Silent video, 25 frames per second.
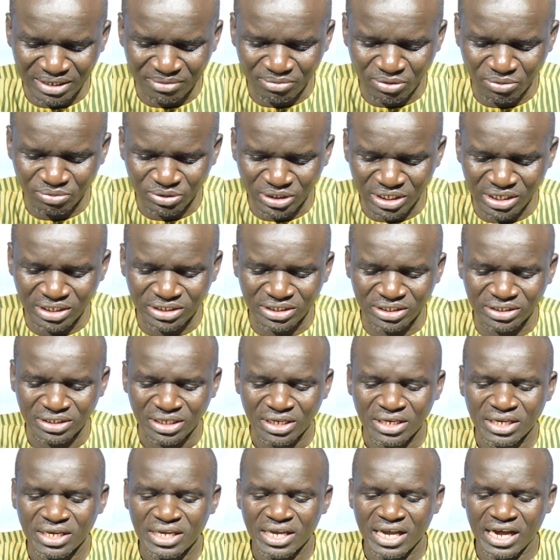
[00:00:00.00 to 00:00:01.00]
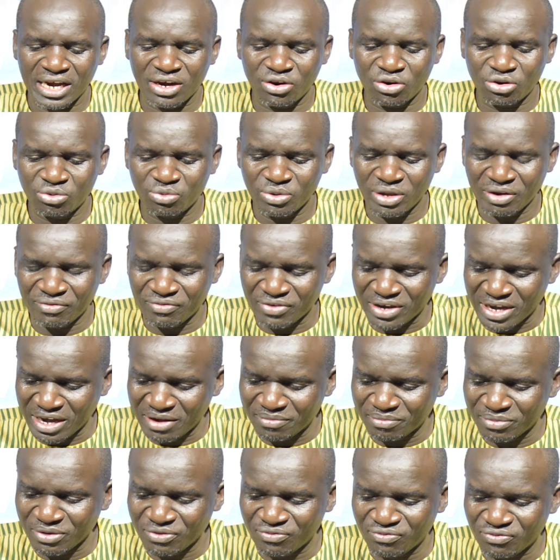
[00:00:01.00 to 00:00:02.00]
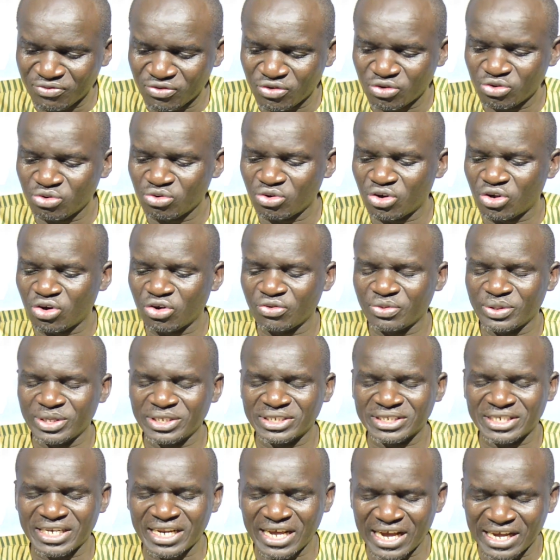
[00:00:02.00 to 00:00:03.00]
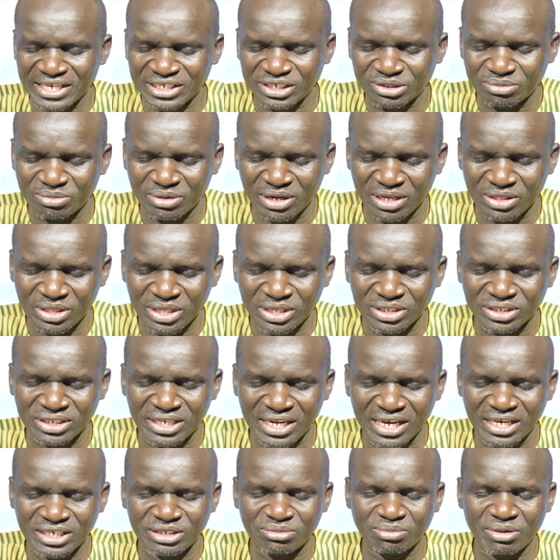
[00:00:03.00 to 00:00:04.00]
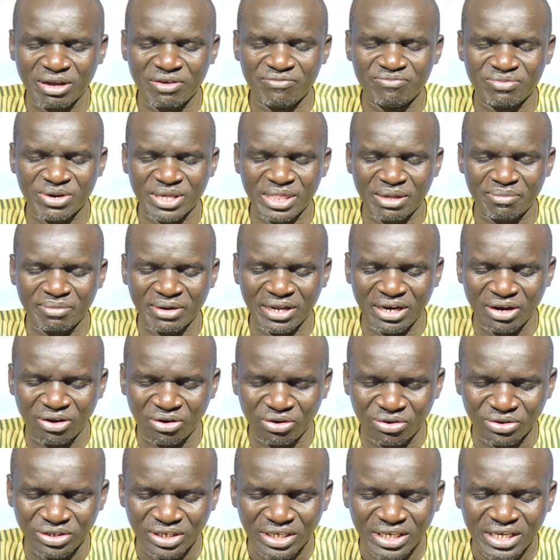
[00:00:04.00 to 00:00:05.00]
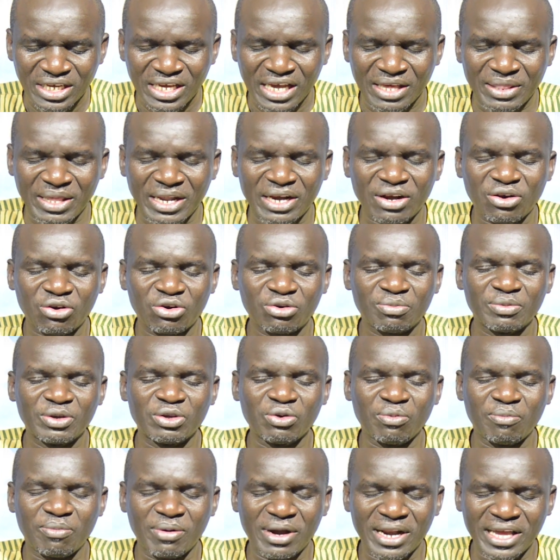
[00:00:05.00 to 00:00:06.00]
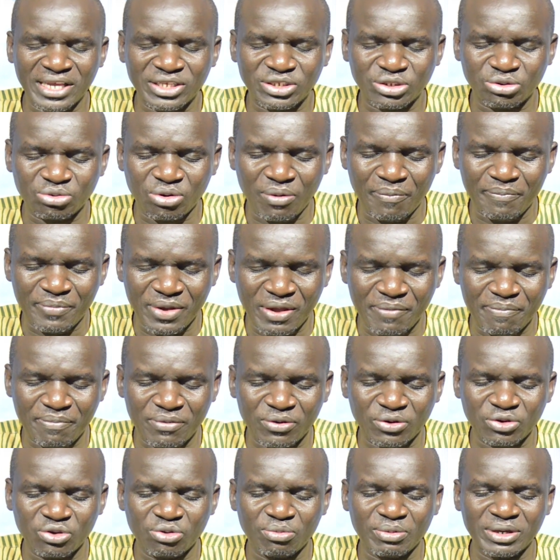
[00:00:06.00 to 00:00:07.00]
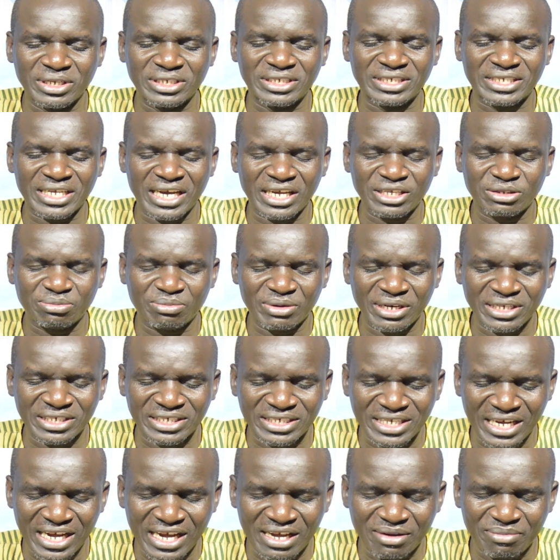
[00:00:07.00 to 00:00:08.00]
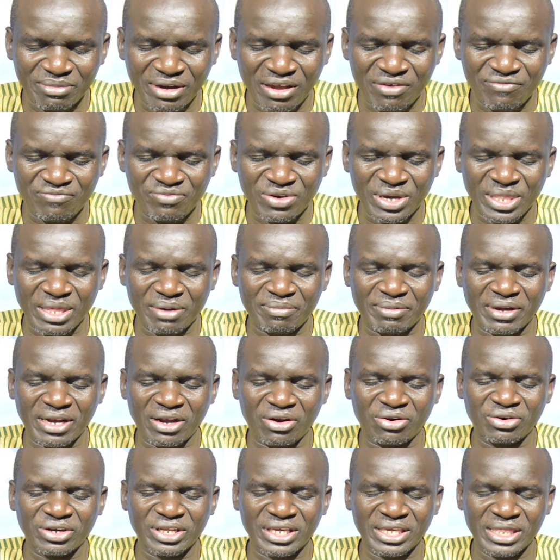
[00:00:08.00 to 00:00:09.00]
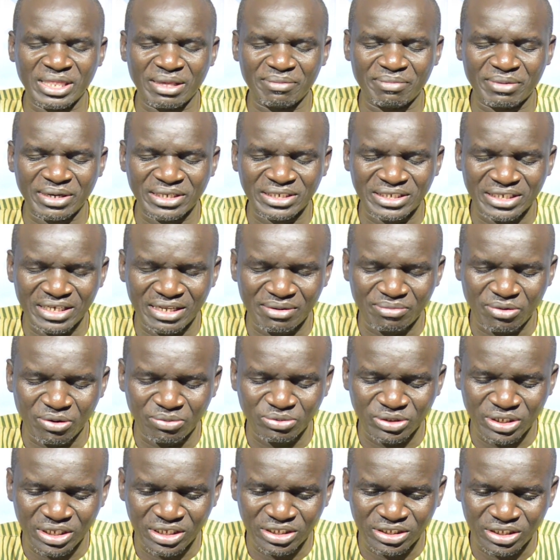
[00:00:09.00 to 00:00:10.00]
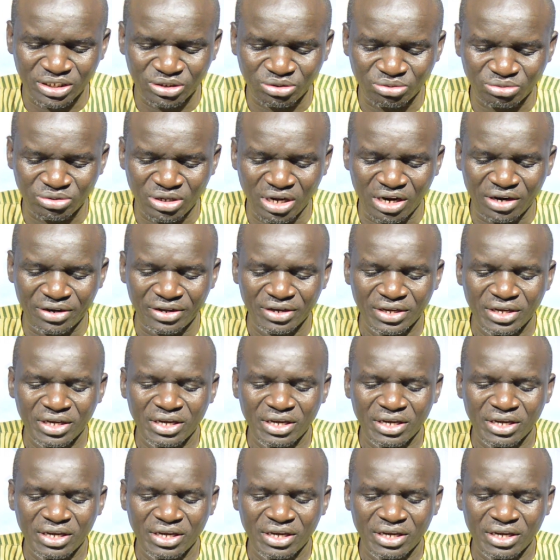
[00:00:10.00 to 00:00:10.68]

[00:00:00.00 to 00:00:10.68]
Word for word: name of Jesus. And Lord, we have come before you, Lord, this night, my this night, my Father, my Lord. That, Lord, may you bless your people. You may touch my tongue, my Father, my Lord, in the mighty name of Jesus, God.